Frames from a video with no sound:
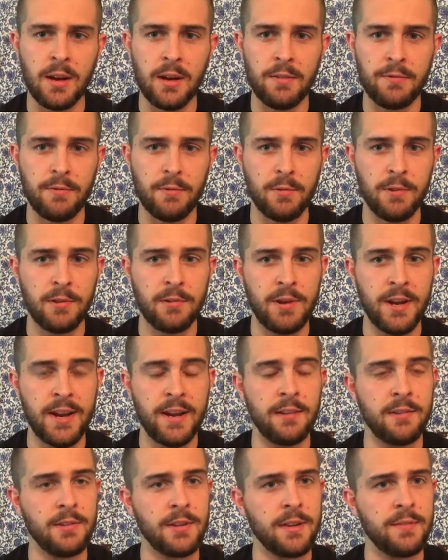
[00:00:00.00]
for their
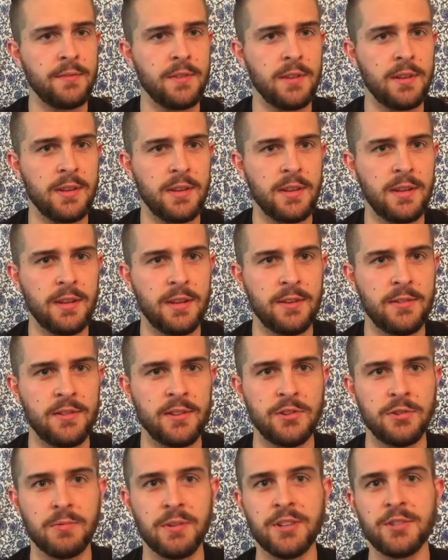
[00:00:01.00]
handling of the
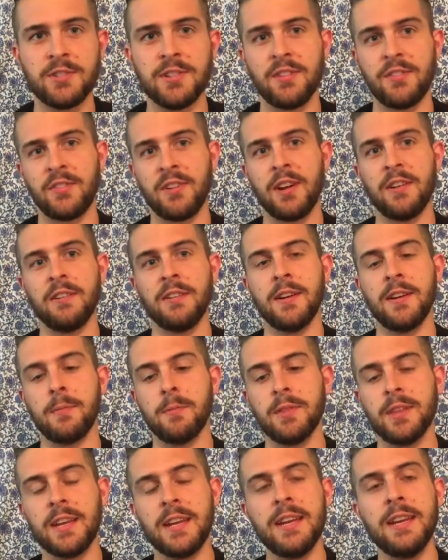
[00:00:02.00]
situation Saturday night
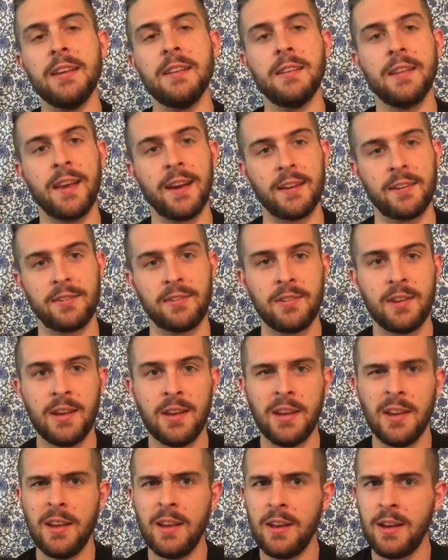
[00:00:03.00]
where the heat index,
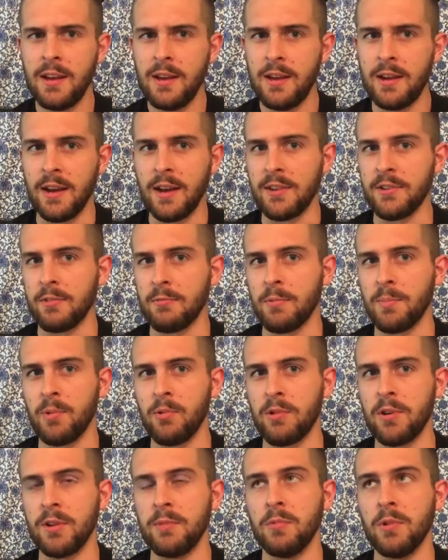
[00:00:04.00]
as it
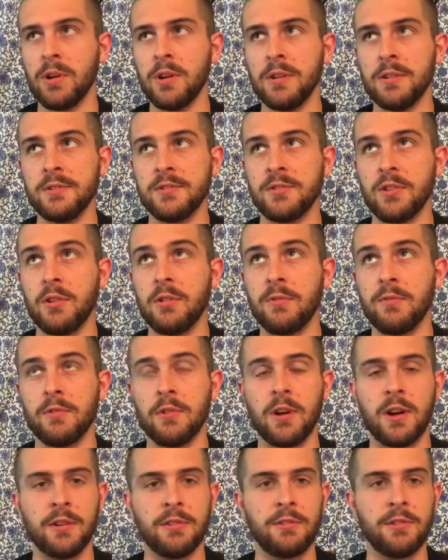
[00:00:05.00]
reported, was
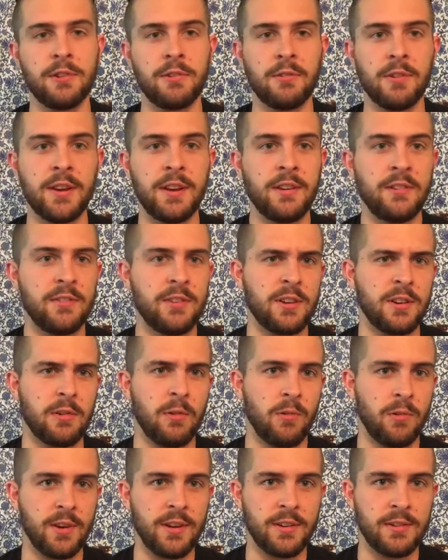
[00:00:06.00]
over 100 degrees, and
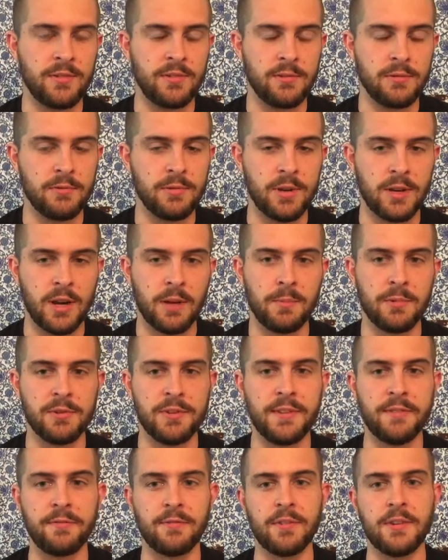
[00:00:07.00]
according to a couple
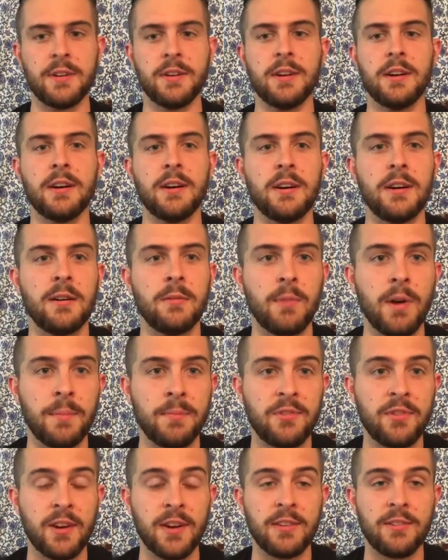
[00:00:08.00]
different
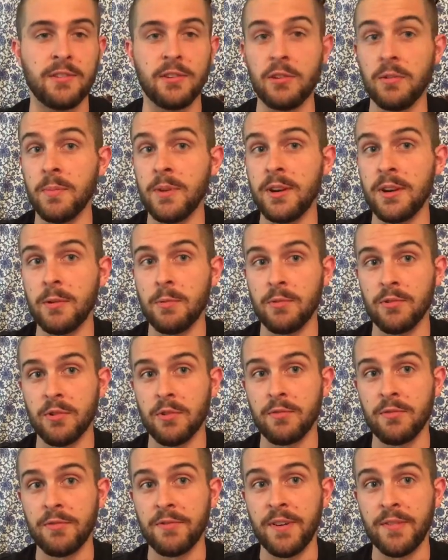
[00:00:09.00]
websites, the humidity was
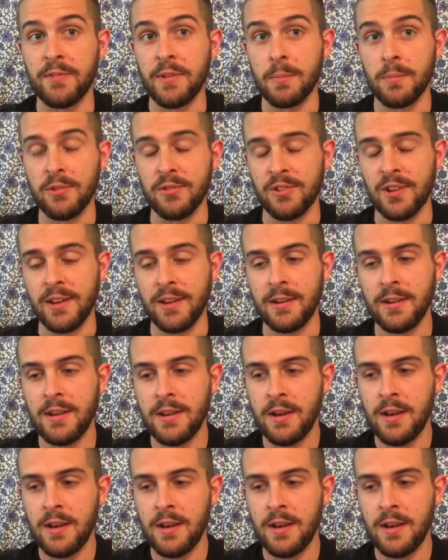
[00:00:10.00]
over 50%.